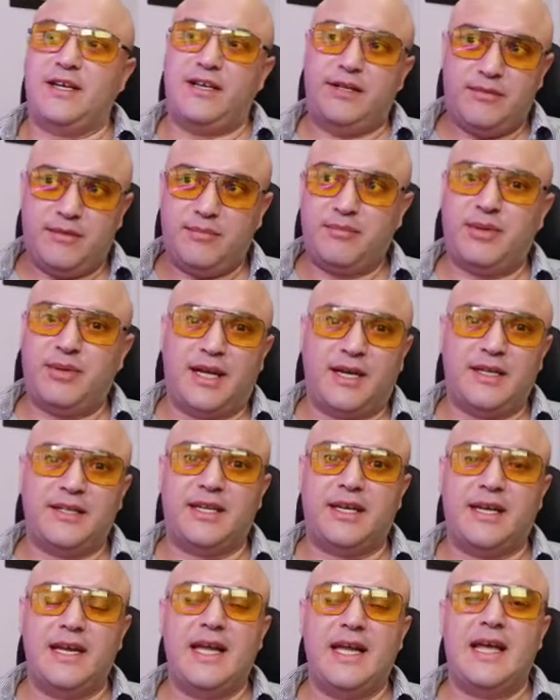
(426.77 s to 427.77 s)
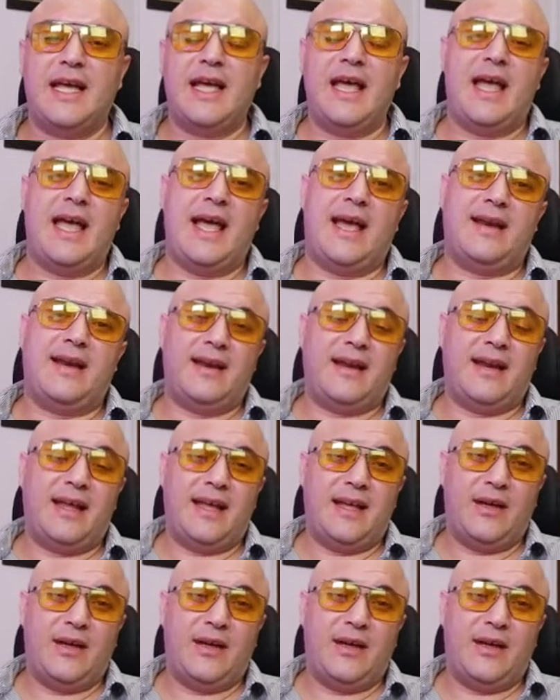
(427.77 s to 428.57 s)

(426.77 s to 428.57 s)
he plugged in, and